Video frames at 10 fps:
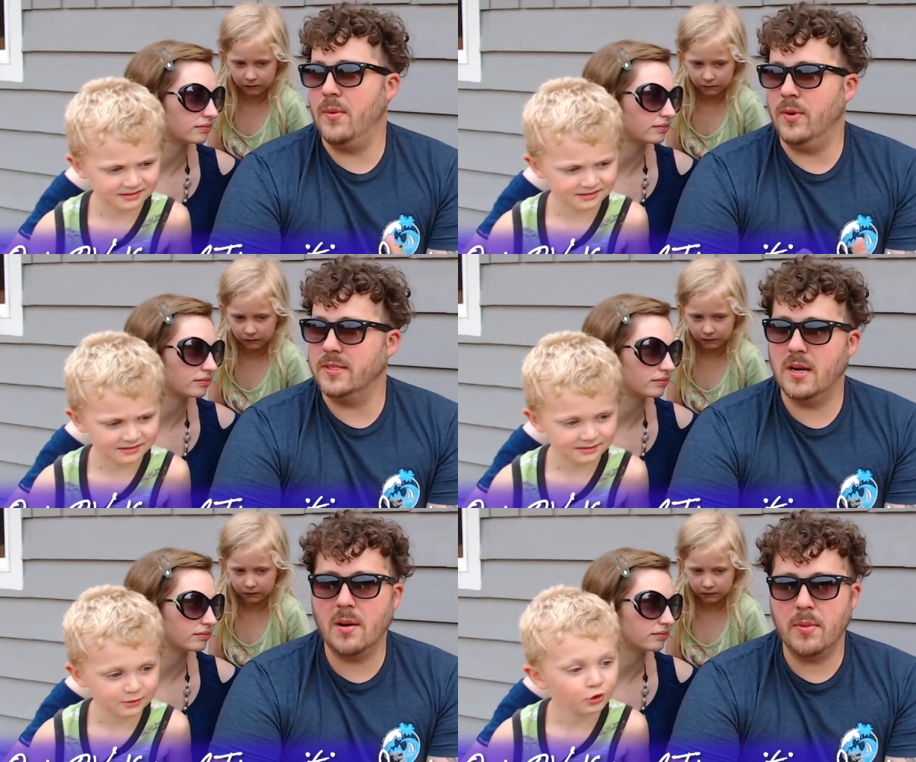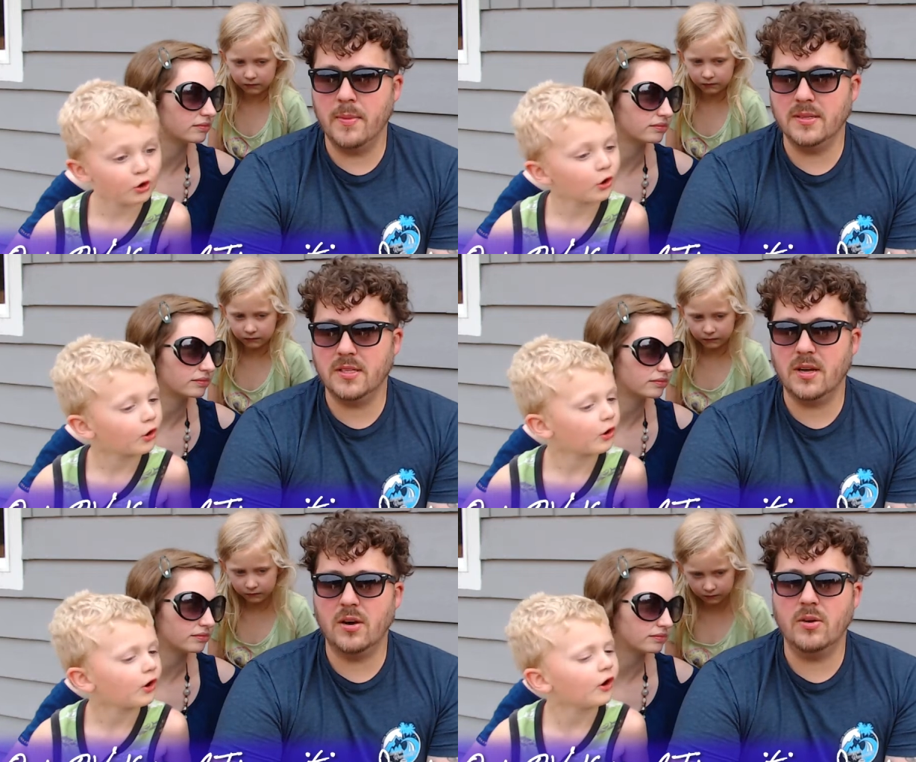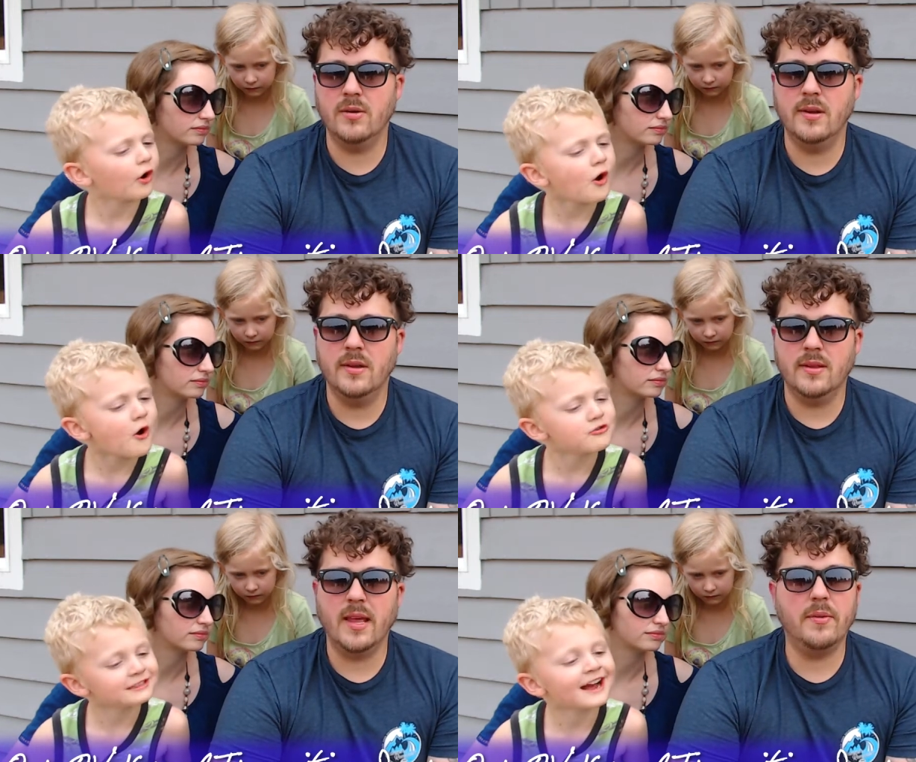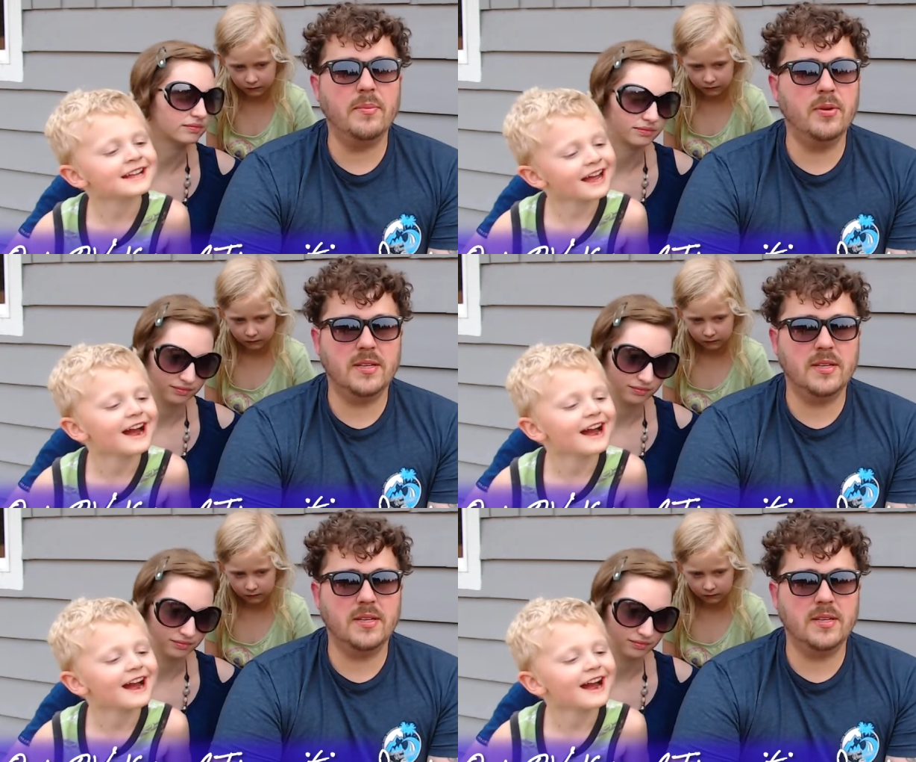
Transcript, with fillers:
Speaker 1: was a couple months ago that we put